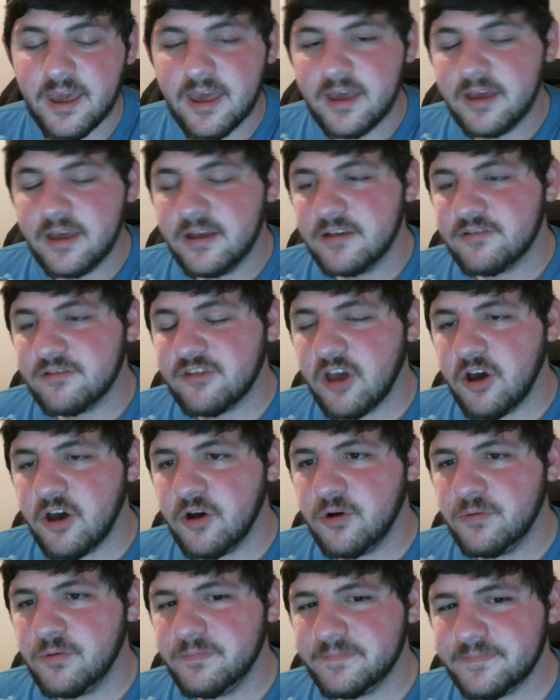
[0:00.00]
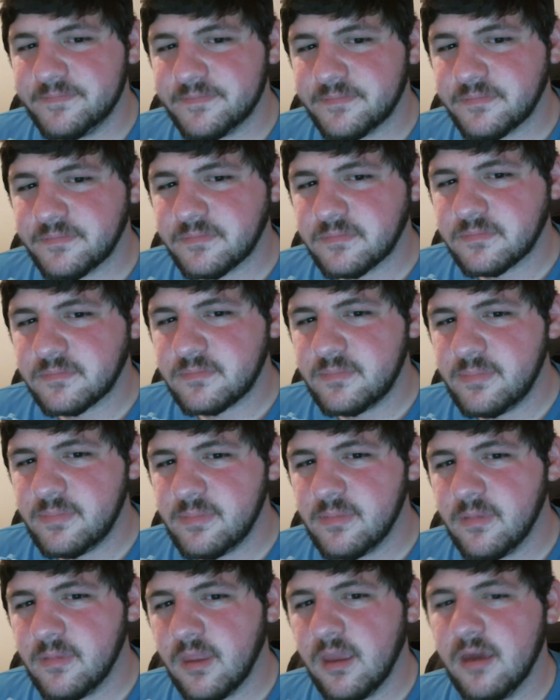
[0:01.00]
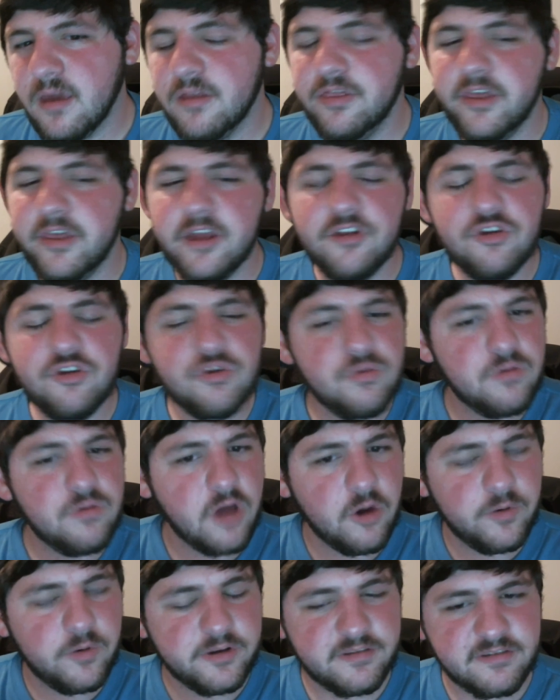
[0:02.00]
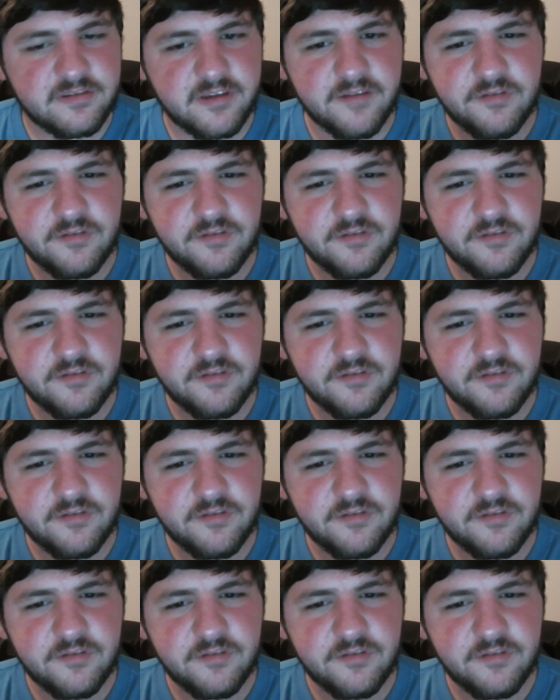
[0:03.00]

So then you go into stuff,